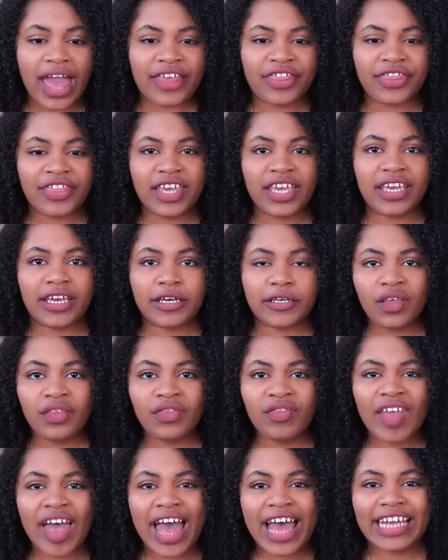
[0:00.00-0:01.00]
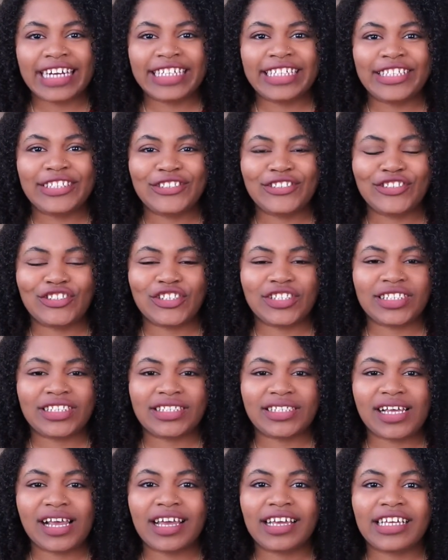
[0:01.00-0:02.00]
I think that
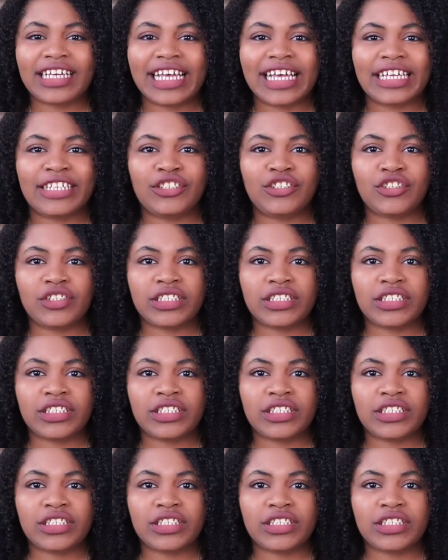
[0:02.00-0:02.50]
it's